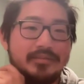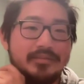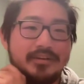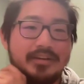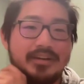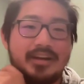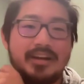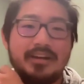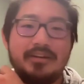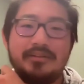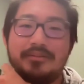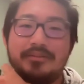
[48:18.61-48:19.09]

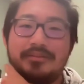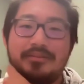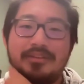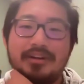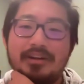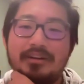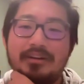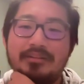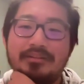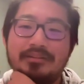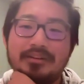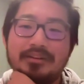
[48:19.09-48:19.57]
but I
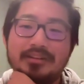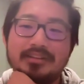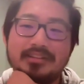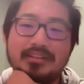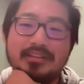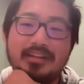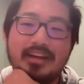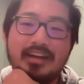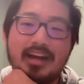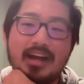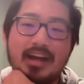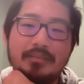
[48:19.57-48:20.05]
don't think it's
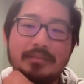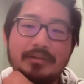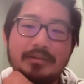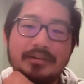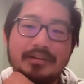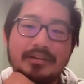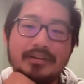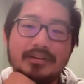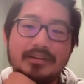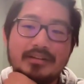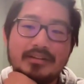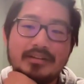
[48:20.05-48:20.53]
going to
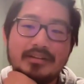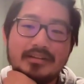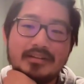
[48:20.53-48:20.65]
happen.